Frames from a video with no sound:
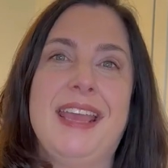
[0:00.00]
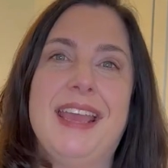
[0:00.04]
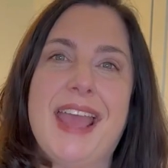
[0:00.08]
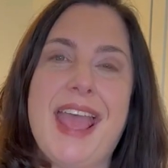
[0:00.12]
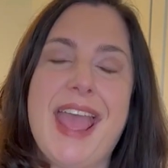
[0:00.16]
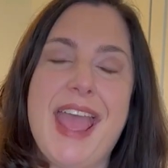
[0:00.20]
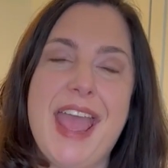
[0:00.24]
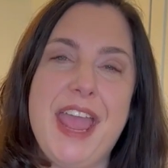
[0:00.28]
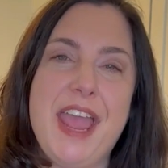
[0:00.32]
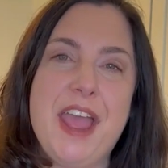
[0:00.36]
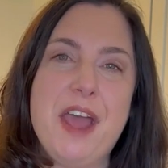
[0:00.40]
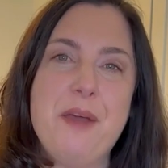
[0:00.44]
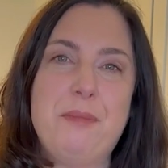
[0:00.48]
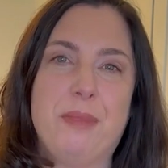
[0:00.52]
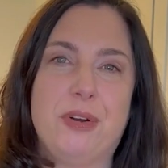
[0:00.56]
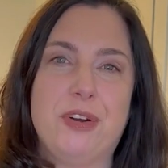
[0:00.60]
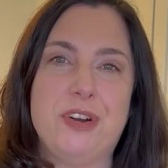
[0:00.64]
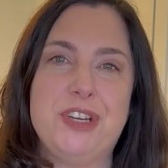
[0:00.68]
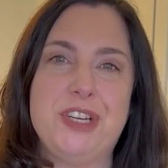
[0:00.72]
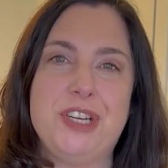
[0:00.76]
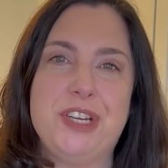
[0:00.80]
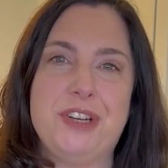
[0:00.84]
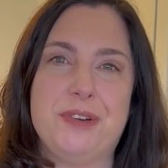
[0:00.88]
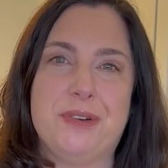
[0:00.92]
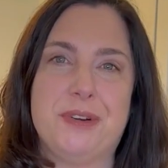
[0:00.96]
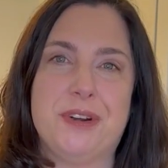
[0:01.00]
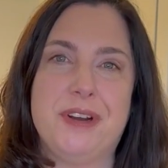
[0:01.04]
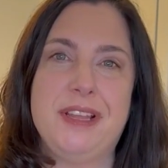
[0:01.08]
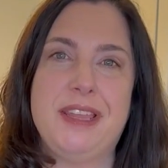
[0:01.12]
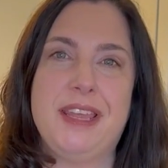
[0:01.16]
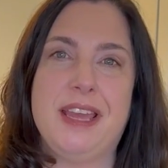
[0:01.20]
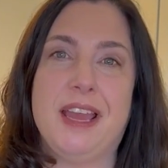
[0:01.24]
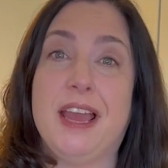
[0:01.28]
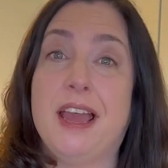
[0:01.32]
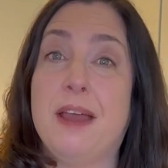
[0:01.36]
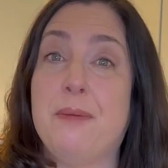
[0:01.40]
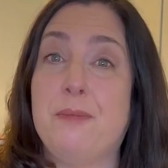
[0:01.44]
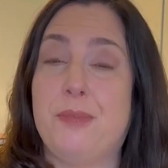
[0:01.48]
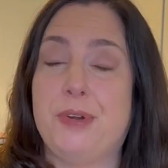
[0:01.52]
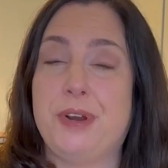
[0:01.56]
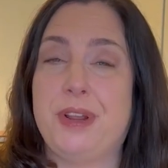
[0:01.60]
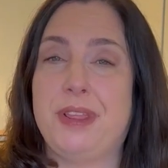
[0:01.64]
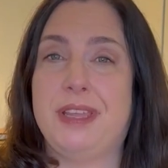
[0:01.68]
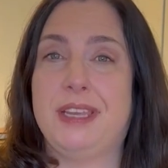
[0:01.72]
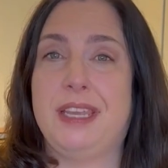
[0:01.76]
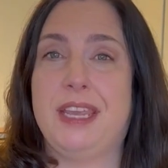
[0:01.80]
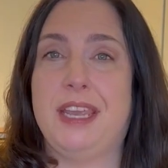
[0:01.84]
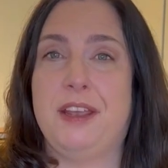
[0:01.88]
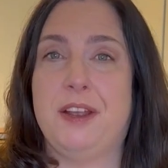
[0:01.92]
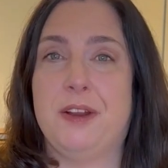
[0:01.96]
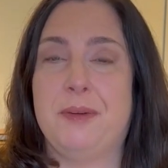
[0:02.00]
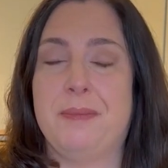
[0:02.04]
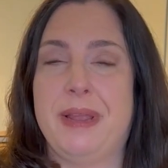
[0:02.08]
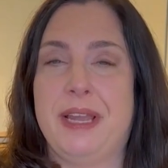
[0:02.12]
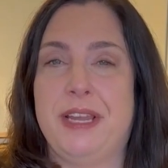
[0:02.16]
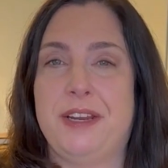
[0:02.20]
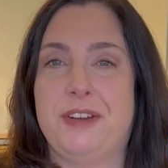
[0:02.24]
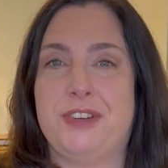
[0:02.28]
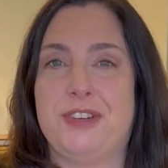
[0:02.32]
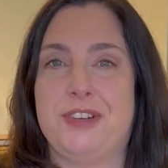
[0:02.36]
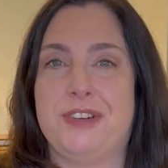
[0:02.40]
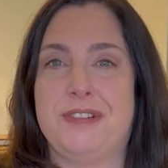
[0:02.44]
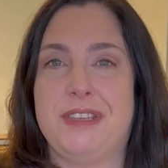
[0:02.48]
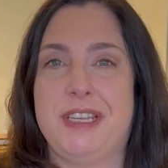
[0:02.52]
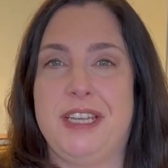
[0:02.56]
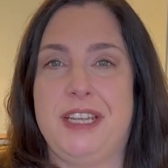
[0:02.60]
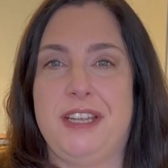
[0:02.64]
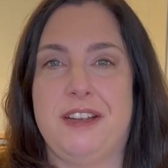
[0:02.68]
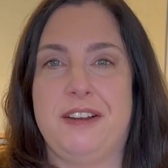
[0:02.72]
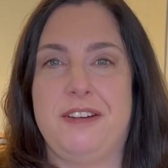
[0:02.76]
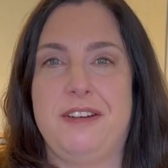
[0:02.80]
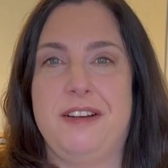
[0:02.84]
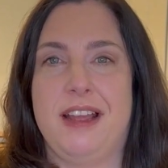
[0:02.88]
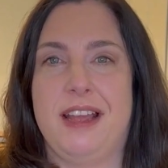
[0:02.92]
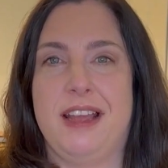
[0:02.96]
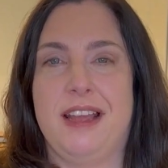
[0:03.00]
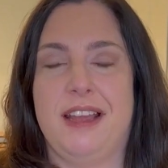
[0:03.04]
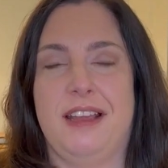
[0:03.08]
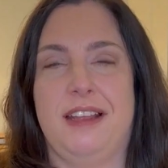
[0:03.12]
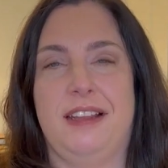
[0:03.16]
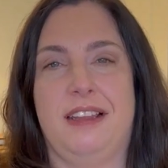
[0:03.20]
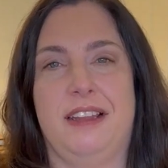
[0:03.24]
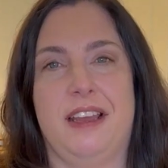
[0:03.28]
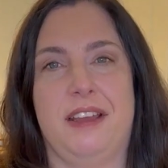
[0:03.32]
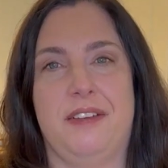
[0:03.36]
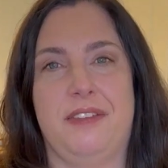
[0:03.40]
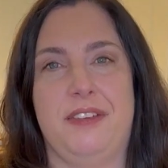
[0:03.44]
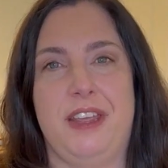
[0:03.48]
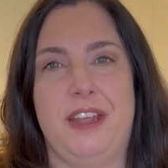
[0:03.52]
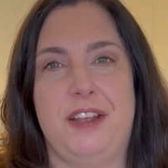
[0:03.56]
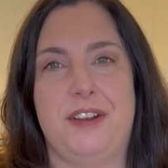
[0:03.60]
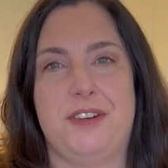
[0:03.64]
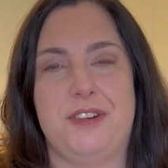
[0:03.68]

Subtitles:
Hey, I'm Marsha North. I'm one of the care managers here at LifeCare